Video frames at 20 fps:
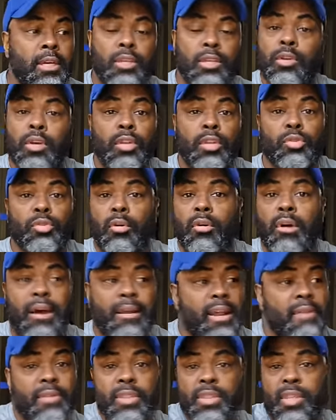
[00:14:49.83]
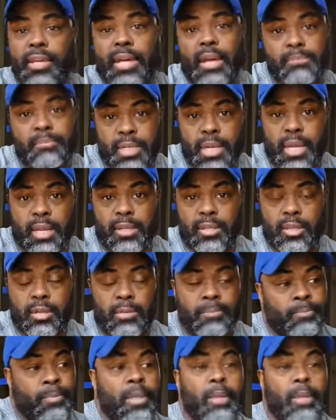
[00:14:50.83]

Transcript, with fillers: You can throw out everything I'm telling you.